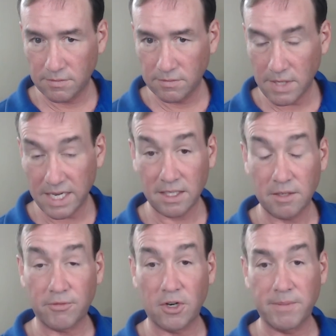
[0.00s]
I can
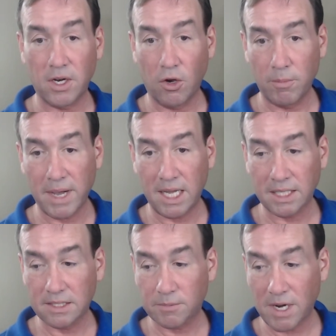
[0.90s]
confirm that Om Malik
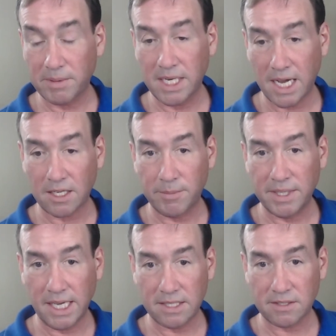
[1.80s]
is probably not going to be a
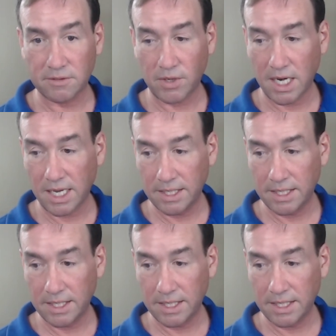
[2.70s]
guest this Friday.